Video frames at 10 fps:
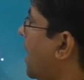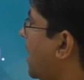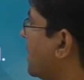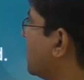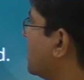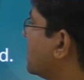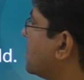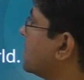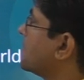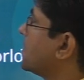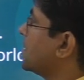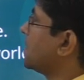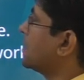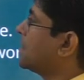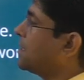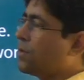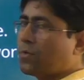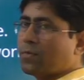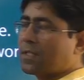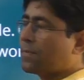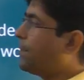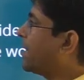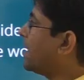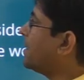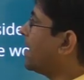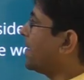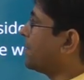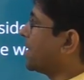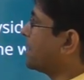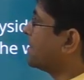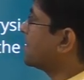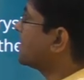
and these two words, bread and bread.